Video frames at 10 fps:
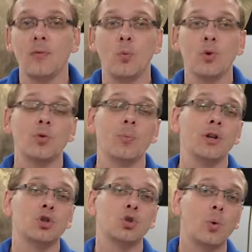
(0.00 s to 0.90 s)
which will
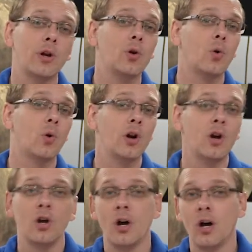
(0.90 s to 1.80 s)
be 20 core,
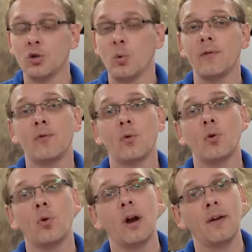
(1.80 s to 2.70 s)
uh, 24
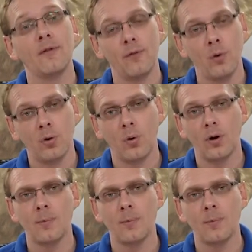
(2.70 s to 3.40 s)
core, and 4 core.